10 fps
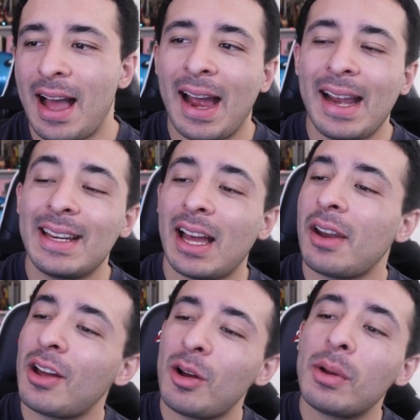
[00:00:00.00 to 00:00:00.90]
I
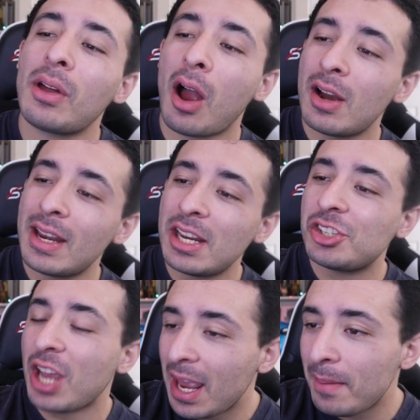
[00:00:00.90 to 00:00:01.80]
gotta go with
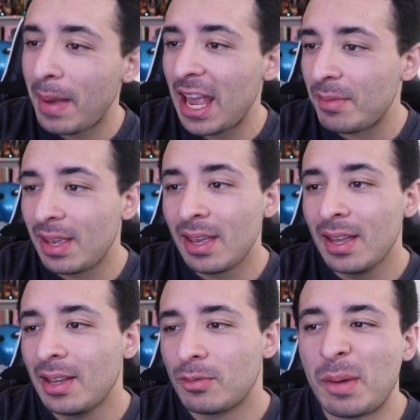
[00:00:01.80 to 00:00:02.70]
RDJ, baby.
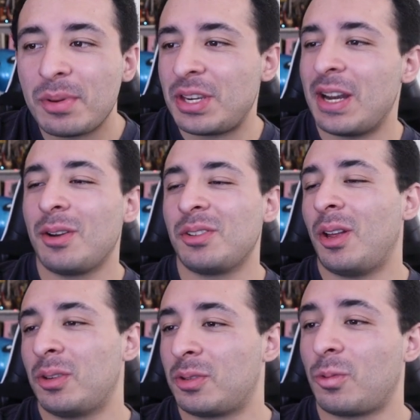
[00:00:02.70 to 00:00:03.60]
Robert De Niro is
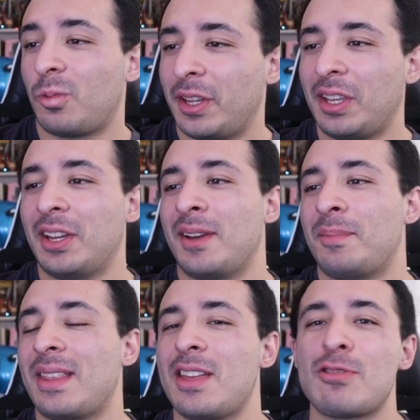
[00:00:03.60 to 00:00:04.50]
also really good,
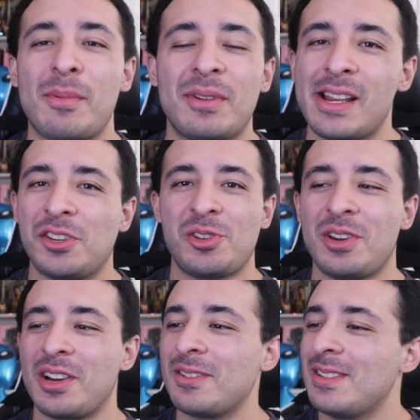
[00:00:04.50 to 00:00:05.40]
but I think Robert Downey
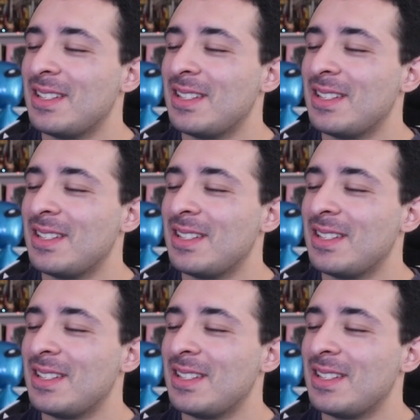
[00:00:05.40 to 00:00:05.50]
Jr